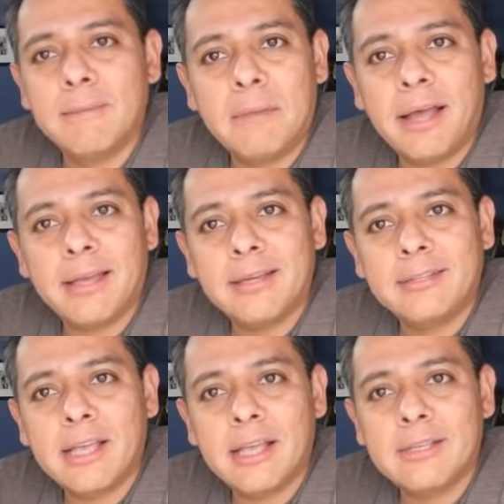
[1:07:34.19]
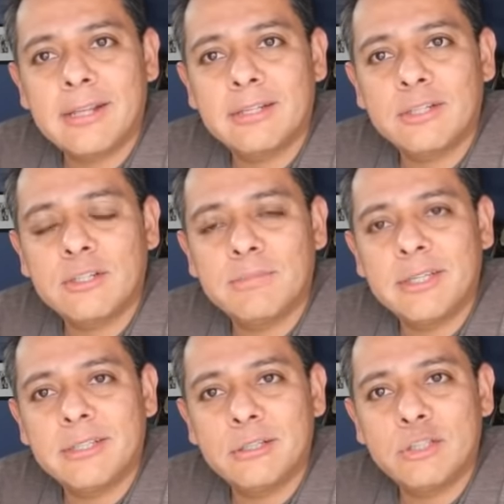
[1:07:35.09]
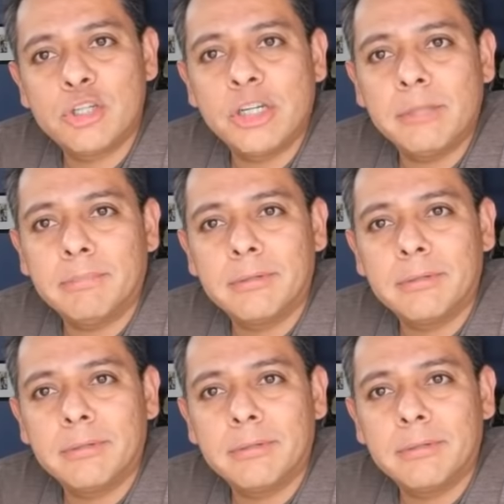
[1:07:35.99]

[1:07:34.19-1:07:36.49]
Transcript: buy a Tesla just because it's cheap?